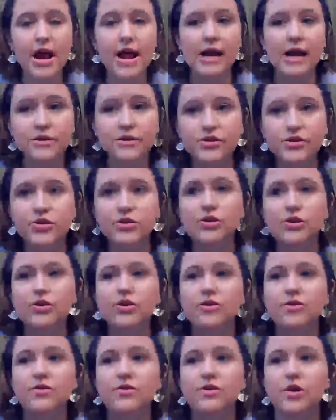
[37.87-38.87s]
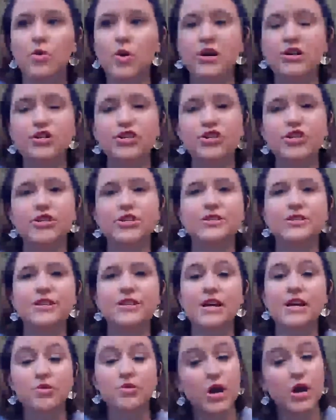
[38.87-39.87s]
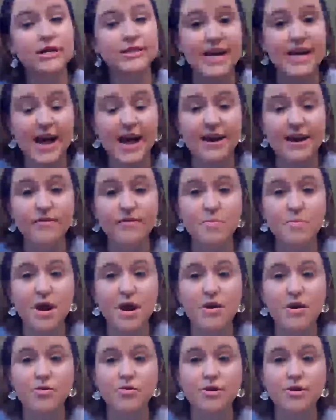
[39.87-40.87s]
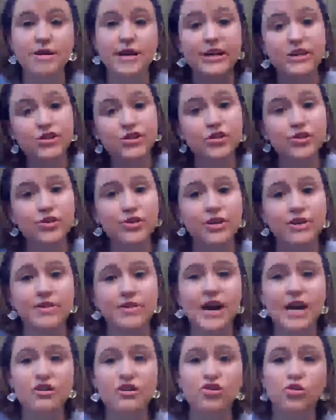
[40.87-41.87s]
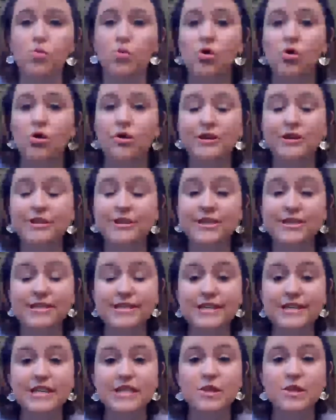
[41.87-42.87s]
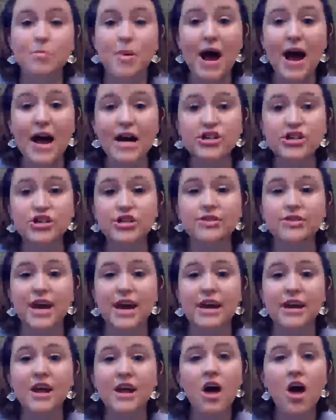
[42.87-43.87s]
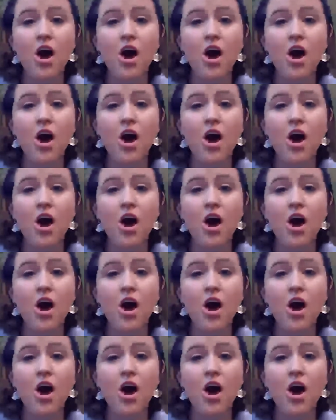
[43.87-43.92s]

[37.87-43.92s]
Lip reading: answer the questions that you guys have about nature and the natural world, and to see the passion that